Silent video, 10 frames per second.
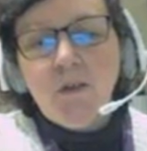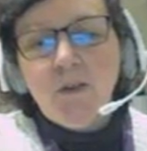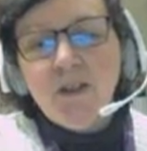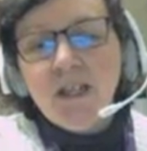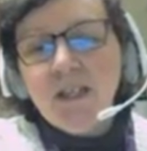got
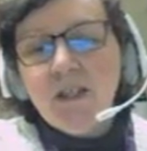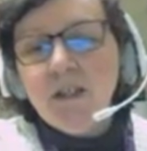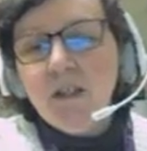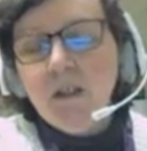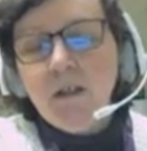the
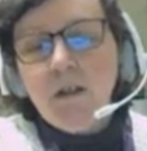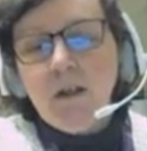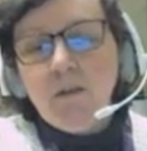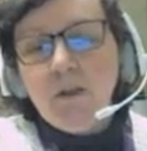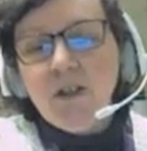date,
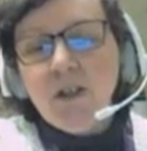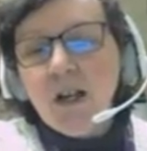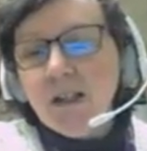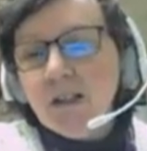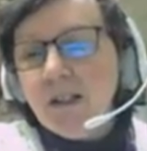I've got the
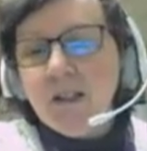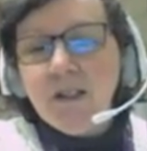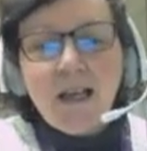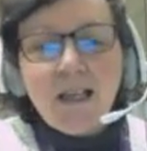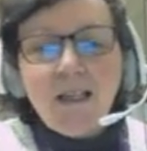title in
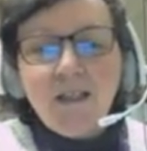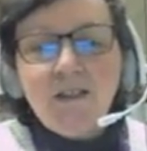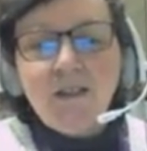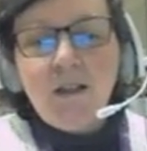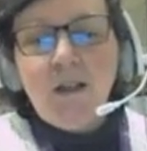
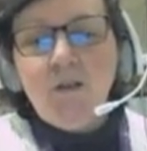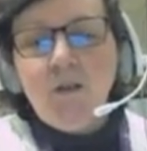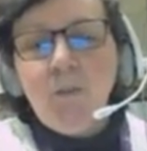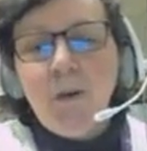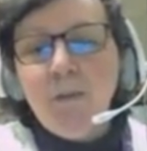italics, and I've
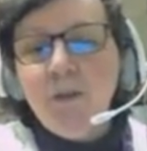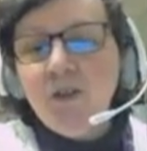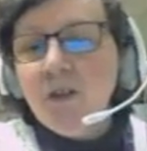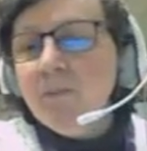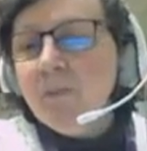got the
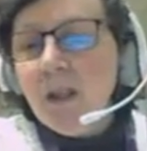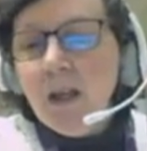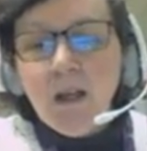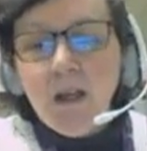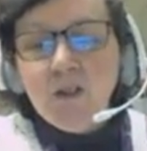publisher.
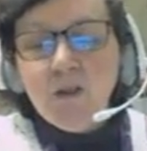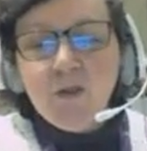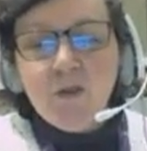It's all